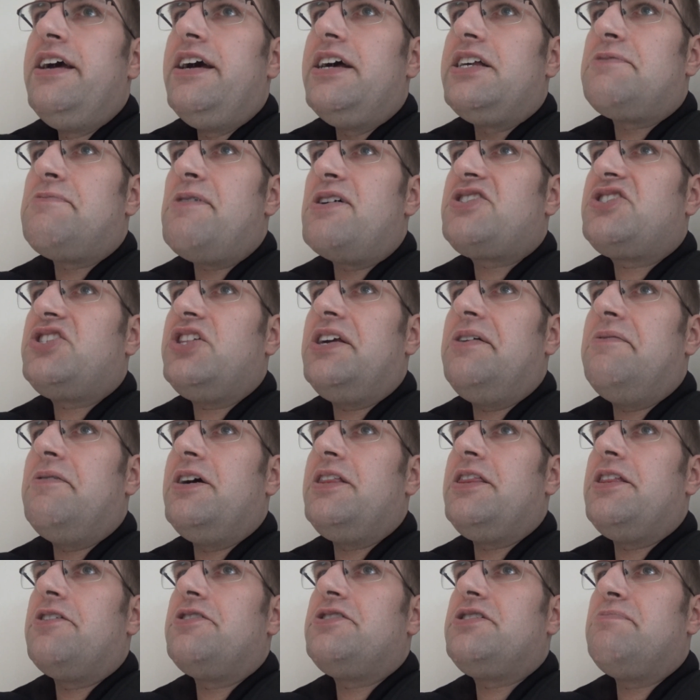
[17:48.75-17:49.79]
especially
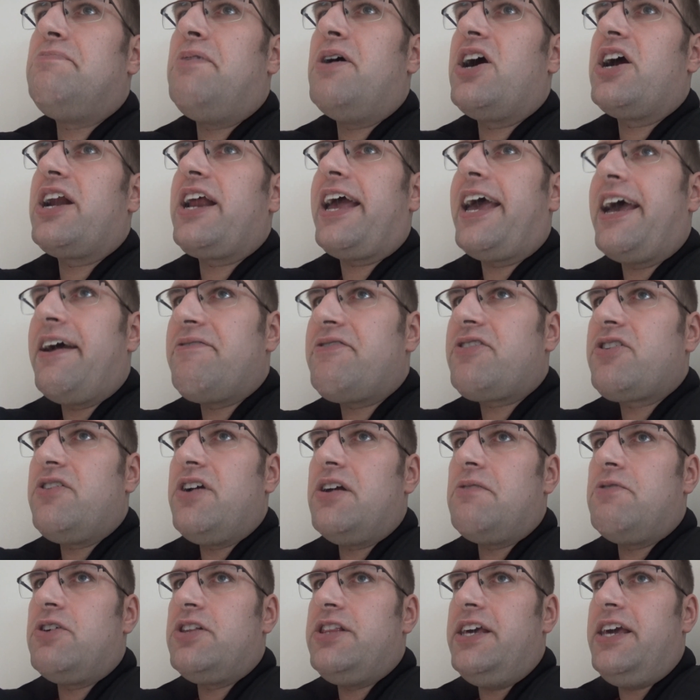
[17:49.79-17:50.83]
when there's a part after
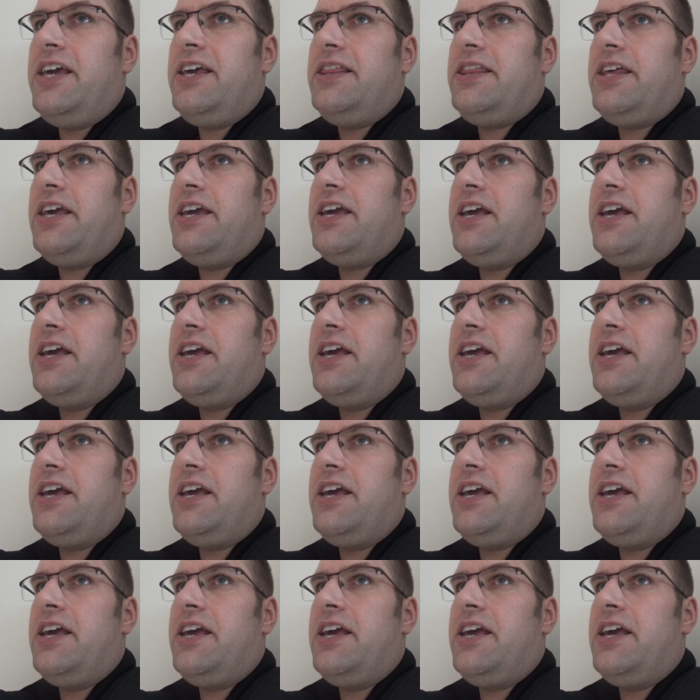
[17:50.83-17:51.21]
it where they